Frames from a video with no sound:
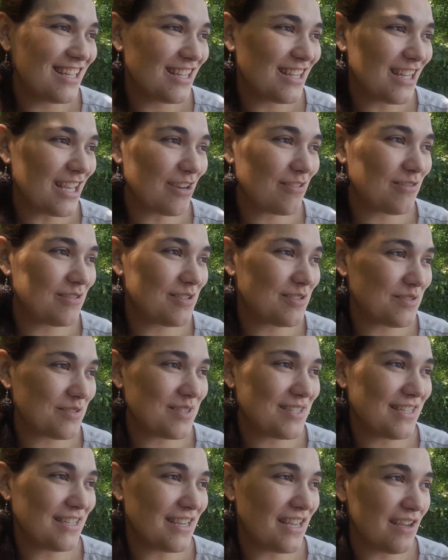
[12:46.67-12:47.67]
like
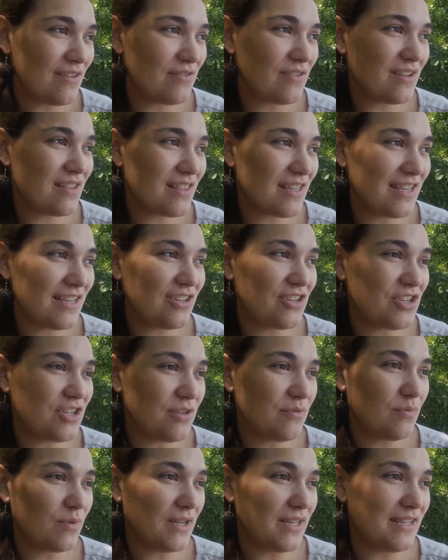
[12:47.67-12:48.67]
reducing everything she
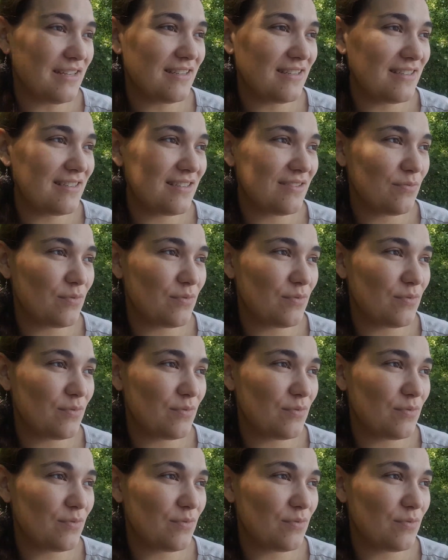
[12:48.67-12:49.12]
was,